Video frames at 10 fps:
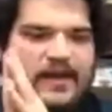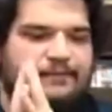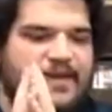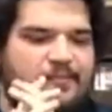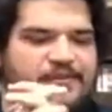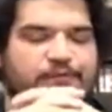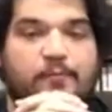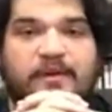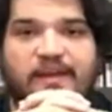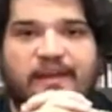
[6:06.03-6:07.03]
famous for
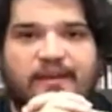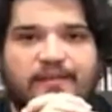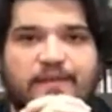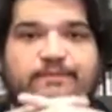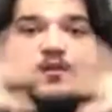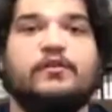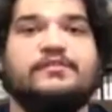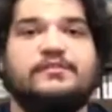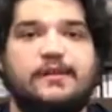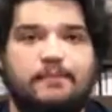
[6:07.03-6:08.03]
being the first
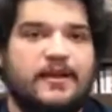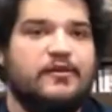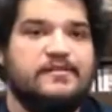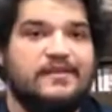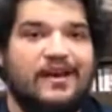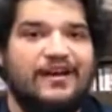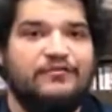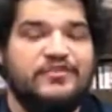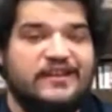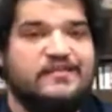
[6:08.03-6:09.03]
appearance of
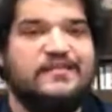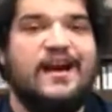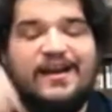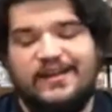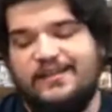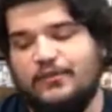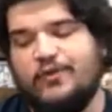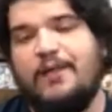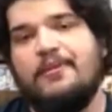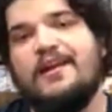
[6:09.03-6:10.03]
Jason Todd in the
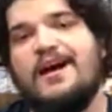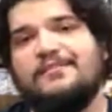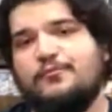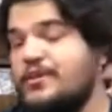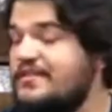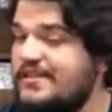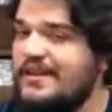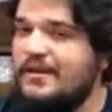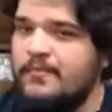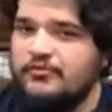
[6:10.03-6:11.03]
Robin costume. We had seen
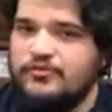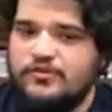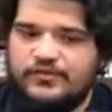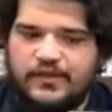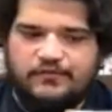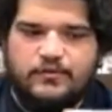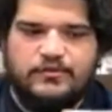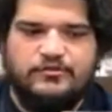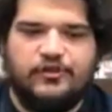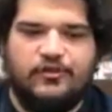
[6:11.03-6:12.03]
him introduced a few issues
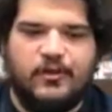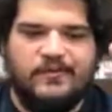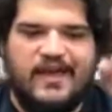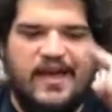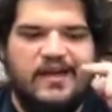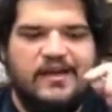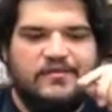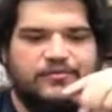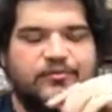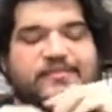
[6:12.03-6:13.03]
earlier, but yeah,
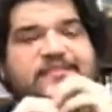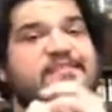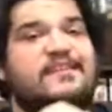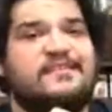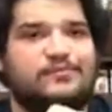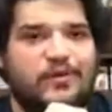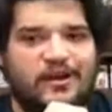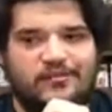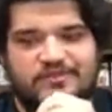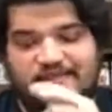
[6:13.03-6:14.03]
366 is where
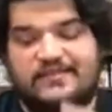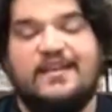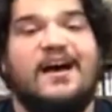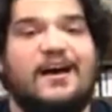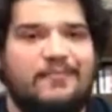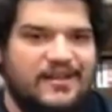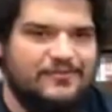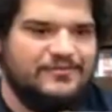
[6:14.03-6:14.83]
Jason Todd becomes